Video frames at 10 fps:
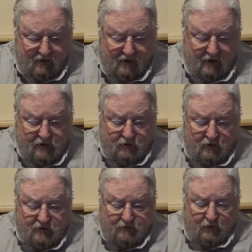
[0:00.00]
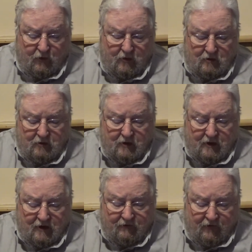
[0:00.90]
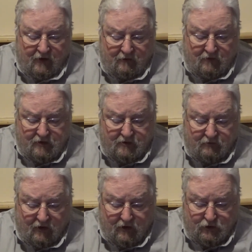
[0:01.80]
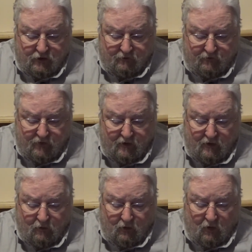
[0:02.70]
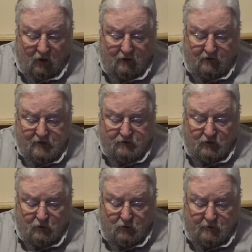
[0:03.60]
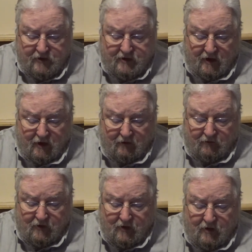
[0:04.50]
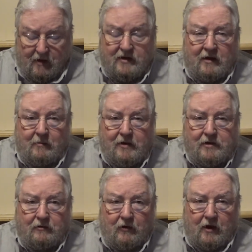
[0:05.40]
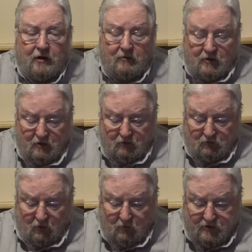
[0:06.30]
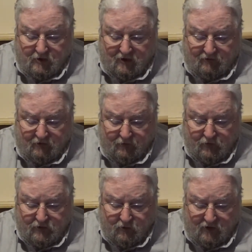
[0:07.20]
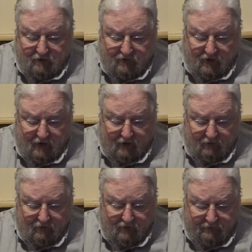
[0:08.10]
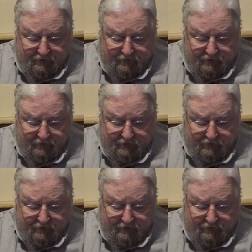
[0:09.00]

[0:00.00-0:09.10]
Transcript: Israel's full and final restoration, where all of Israel will be saved, is a mystery. Romans 11, verse 25.